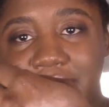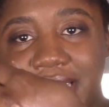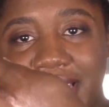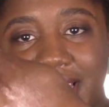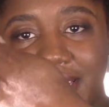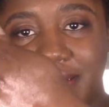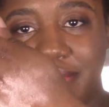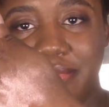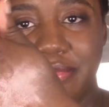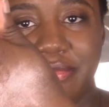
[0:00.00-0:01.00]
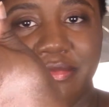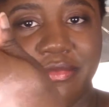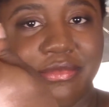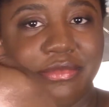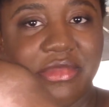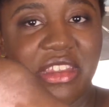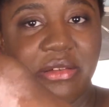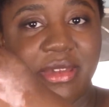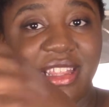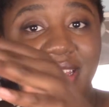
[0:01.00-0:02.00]
seeing,
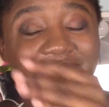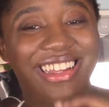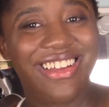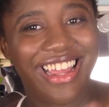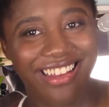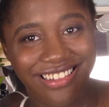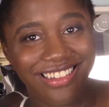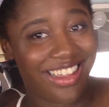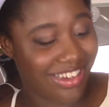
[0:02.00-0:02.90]
you'd be like, okay, I